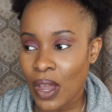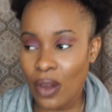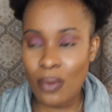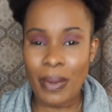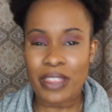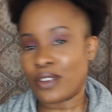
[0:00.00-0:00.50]

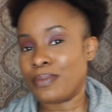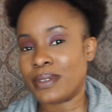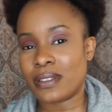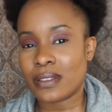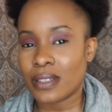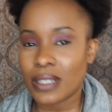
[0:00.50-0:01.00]
oh my
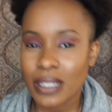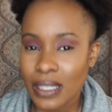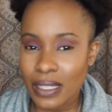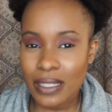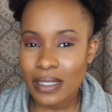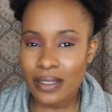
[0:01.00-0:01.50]
therapist is gonna need
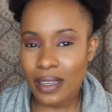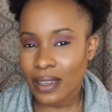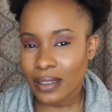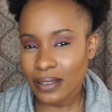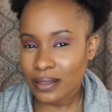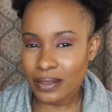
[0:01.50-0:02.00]
it.
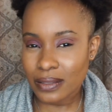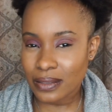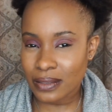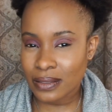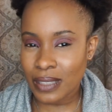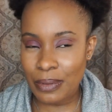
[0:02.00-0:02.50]
Like
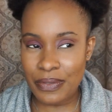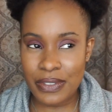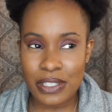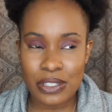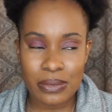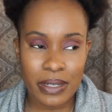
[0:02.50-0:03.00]
type of a
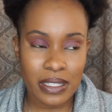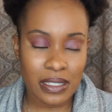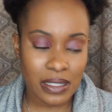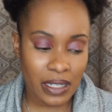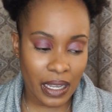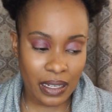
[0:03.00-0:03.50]
situation.
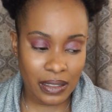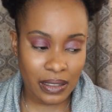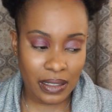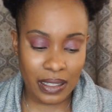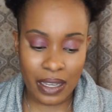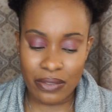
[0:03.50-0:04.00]
I
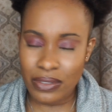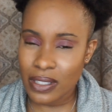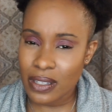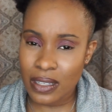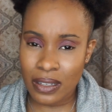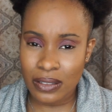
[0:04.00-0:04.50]
can't really
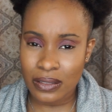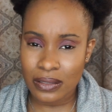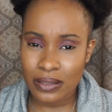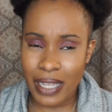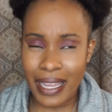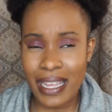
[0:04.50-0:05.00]
think on,
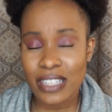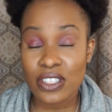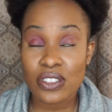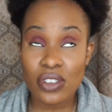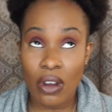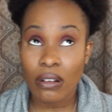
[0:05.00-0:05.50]
I can't
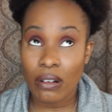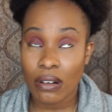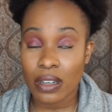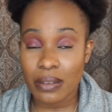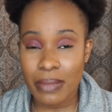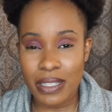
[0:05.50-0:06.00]
talk
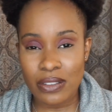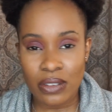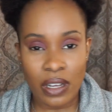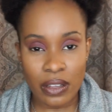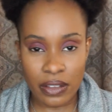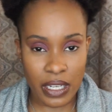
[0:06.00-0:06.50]
on mental
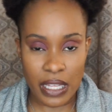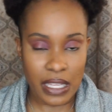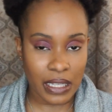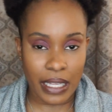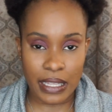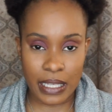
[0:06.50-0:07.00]
health or
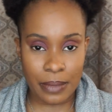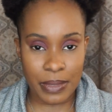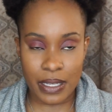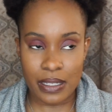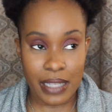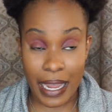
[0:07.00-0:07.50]
anything like that
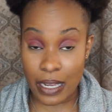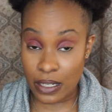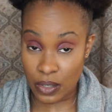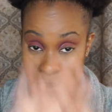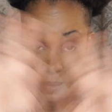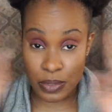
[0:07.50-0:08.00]
because I
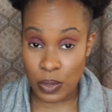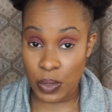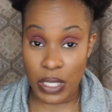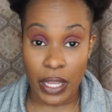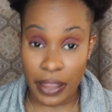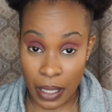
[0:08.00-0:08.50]
know absolutely
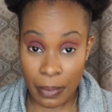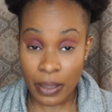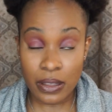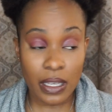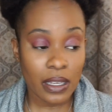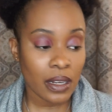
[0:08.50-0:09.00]
nothing
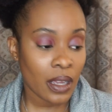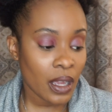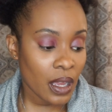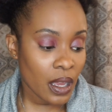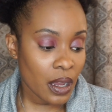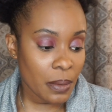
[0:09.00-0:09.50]
about that.
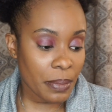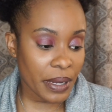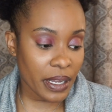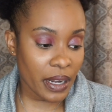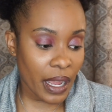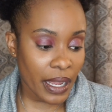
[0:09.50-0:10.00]

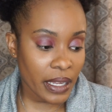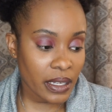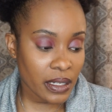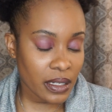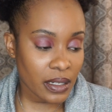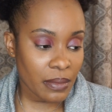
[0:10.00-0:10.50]
But
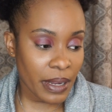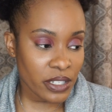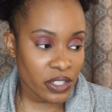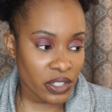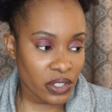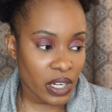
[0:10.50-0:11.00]
I, my
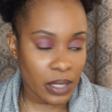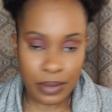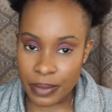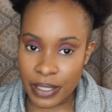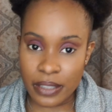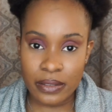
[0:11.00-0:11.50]
journal helps
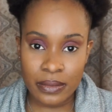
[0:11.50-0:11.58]
me.